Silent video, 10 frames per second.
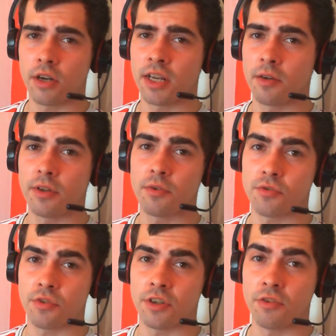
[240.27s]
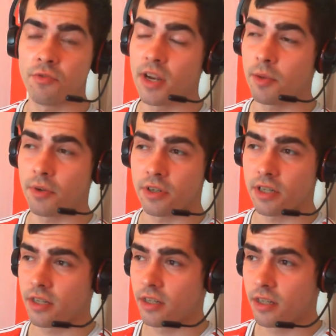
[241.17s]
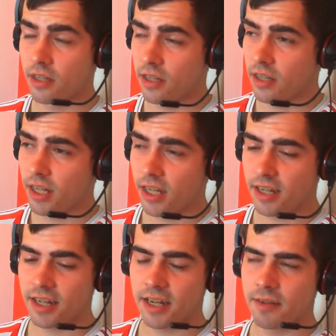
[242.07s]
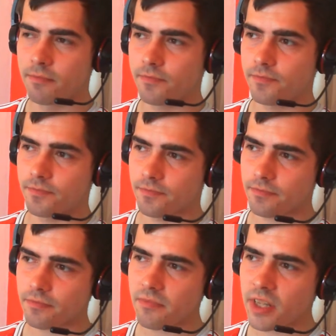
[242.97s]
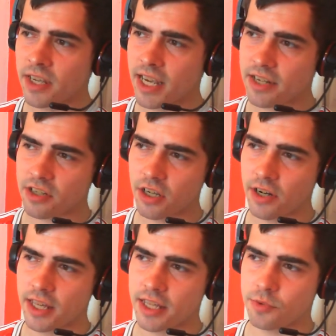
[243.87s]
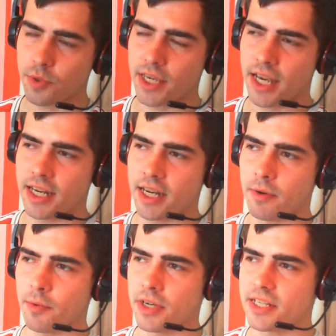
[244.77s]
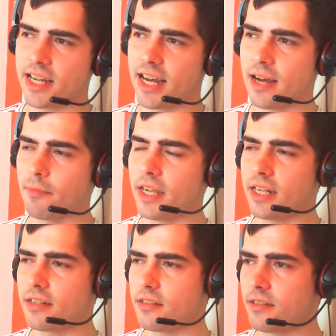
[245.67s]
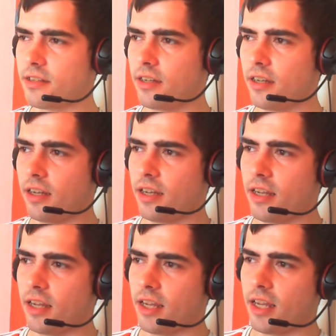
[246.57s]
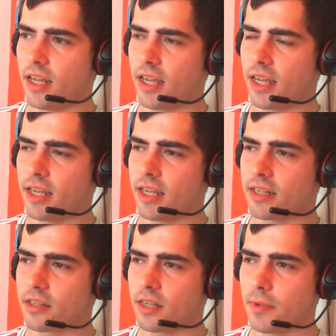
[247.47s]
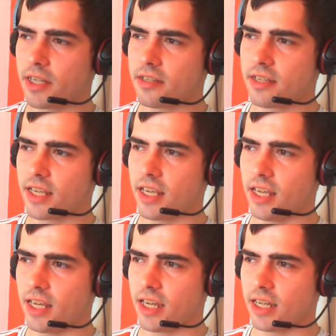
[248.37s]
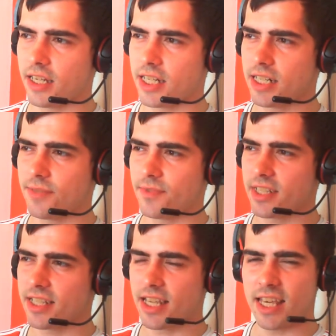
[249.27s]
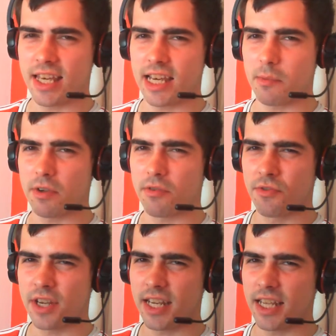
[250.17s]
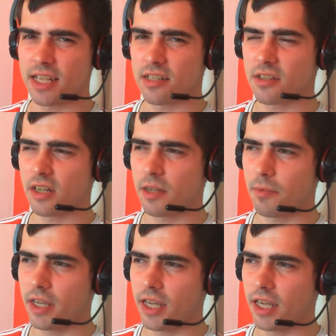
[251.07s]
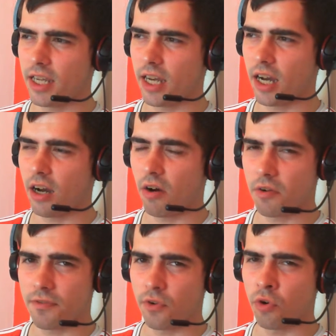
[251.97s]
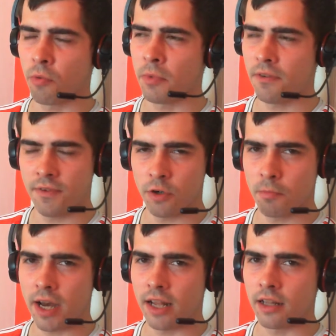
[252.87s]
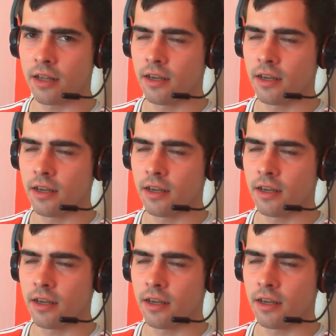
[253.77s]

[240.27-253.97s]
a 0-0 draw. You really would. Yeah. So going into this weekend, anyway, West Ham, it's going to be a sticky game. It really is. It's going to be a hard-fought midfield battle.